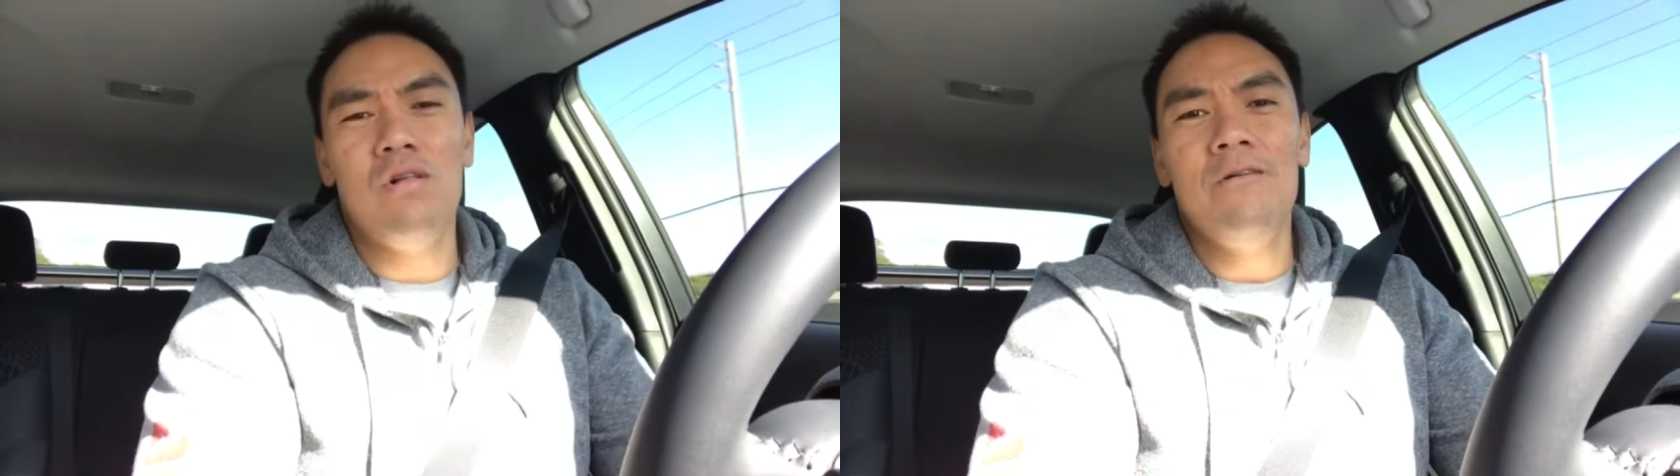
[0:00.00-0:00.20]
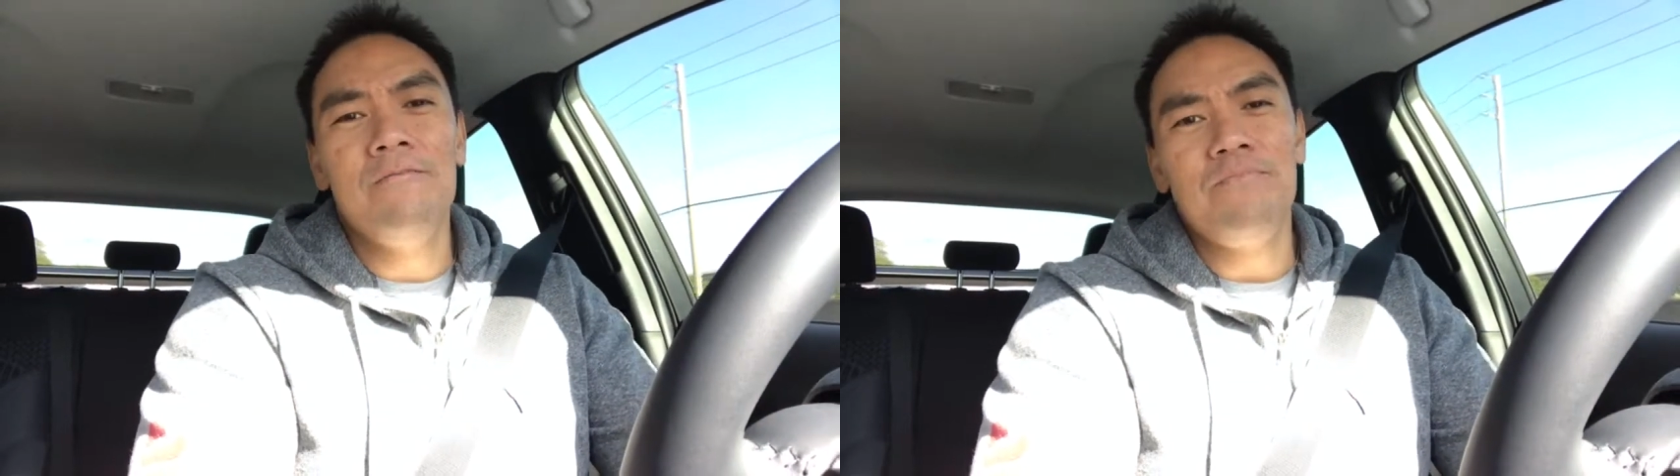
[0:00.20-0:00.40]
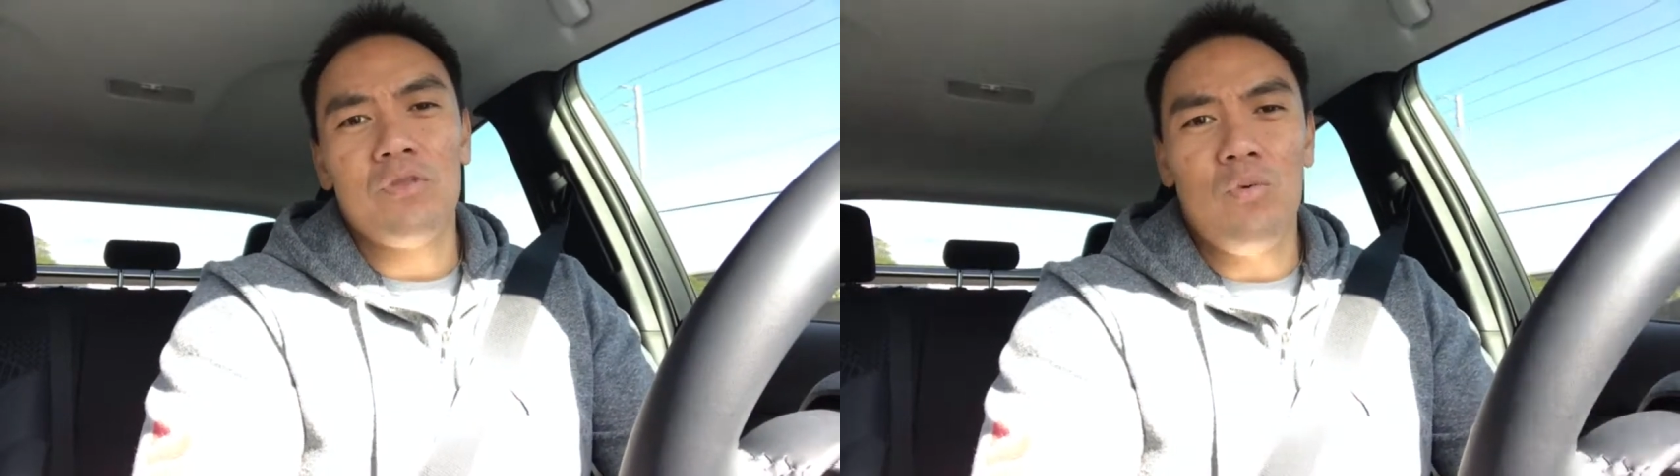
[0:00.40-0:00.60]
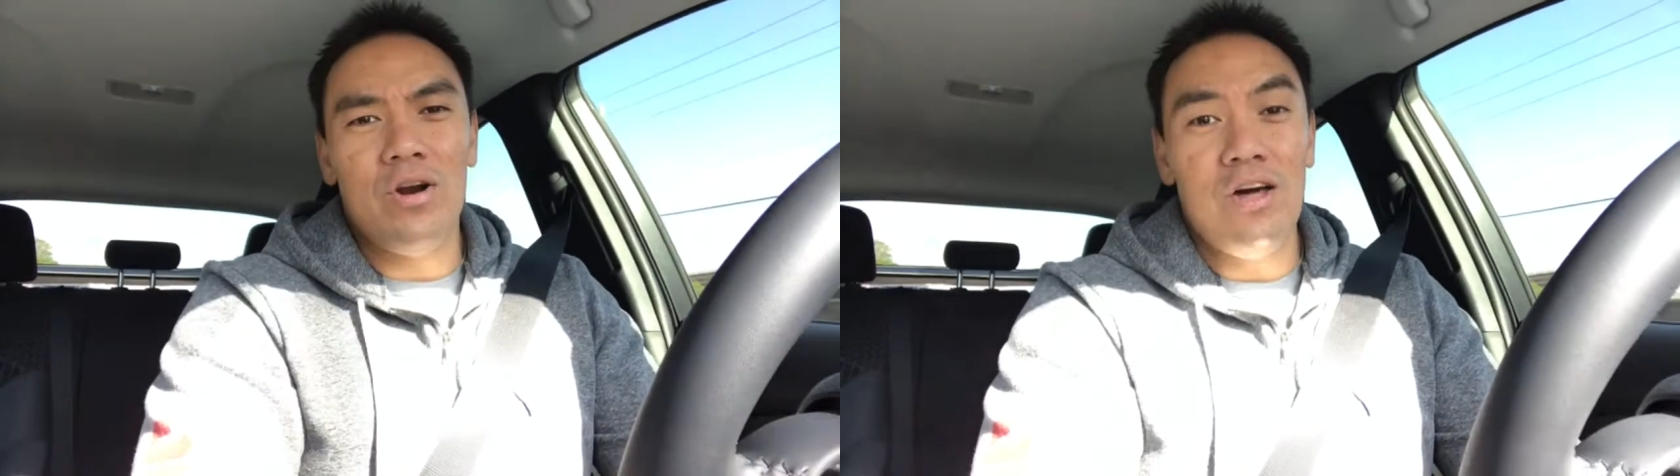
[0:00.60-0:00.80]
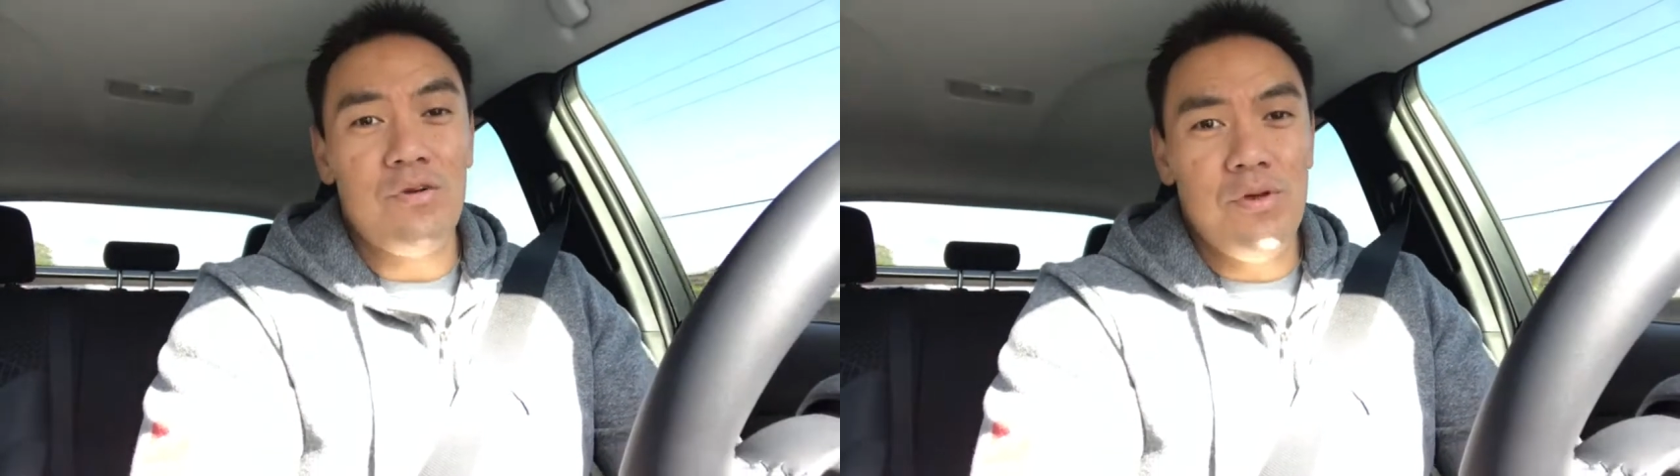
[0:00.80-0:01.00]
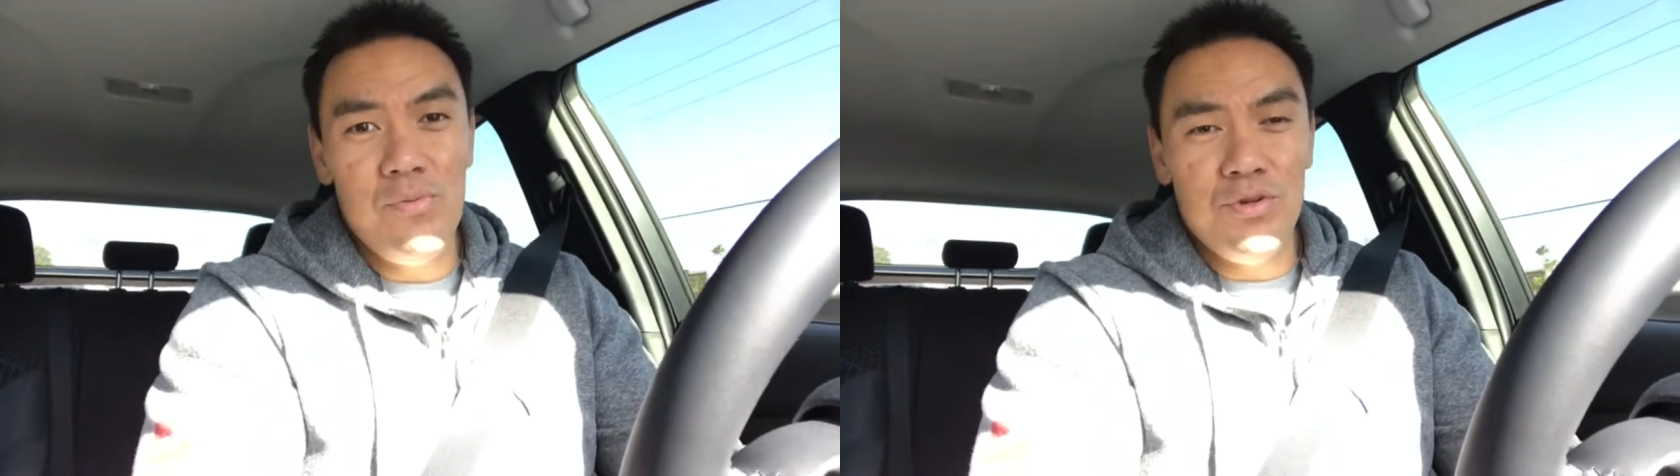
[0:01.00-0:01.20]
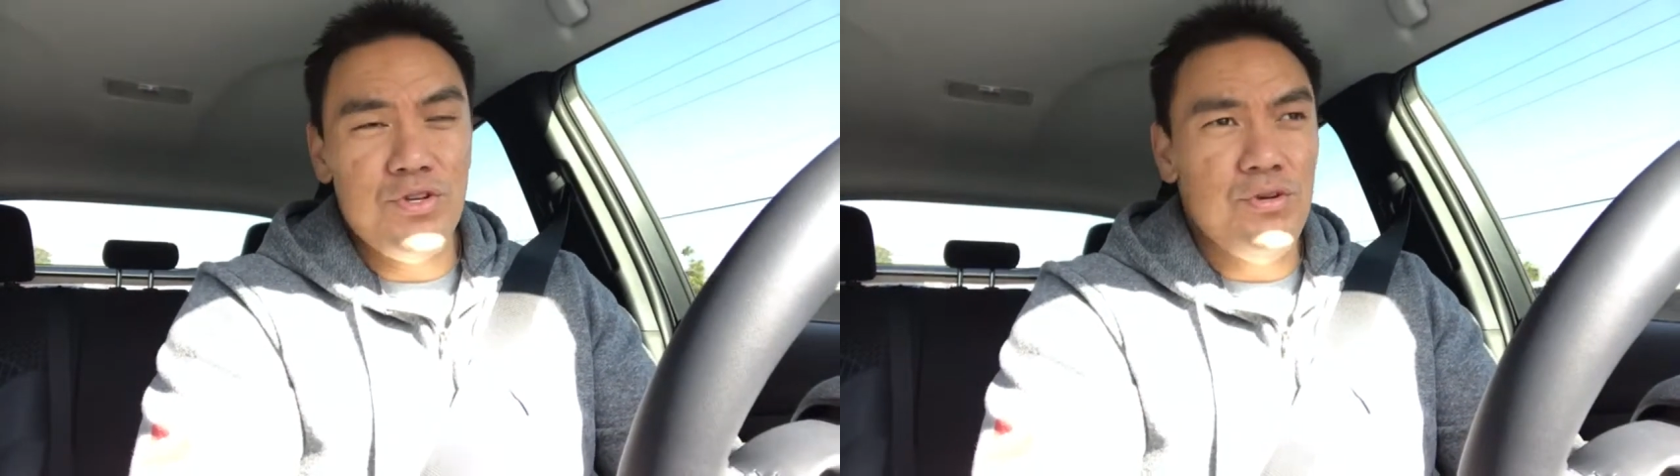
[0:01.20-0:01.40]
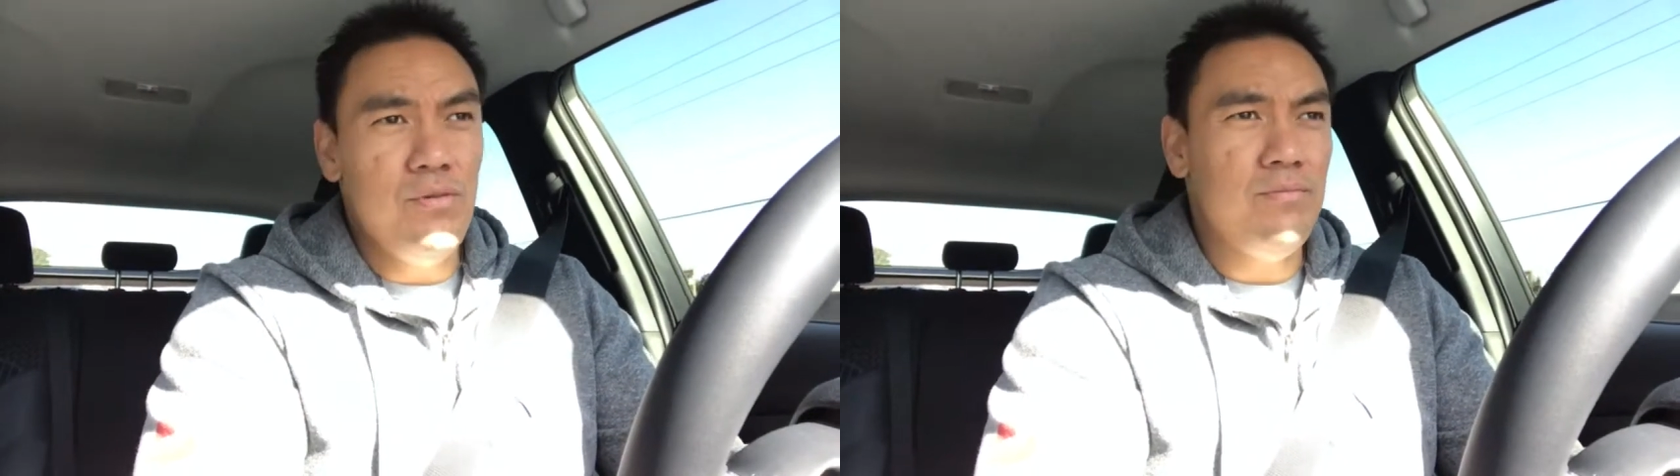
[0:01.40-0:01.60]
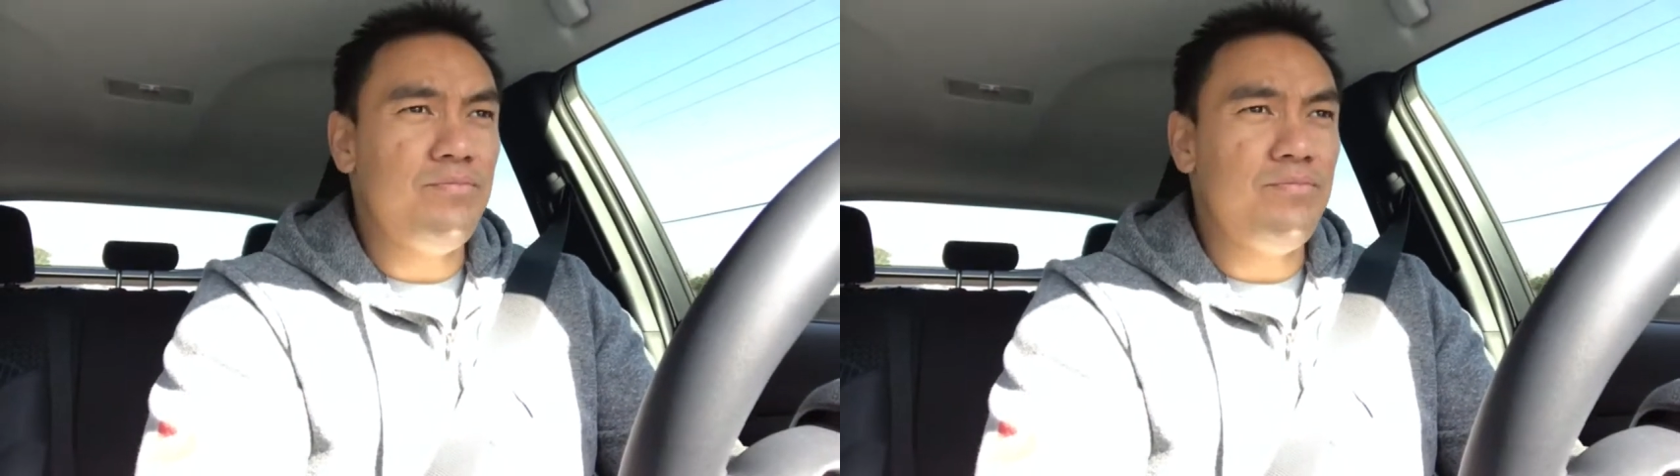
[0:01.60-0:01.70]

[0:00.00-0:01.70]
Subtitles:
what other people do,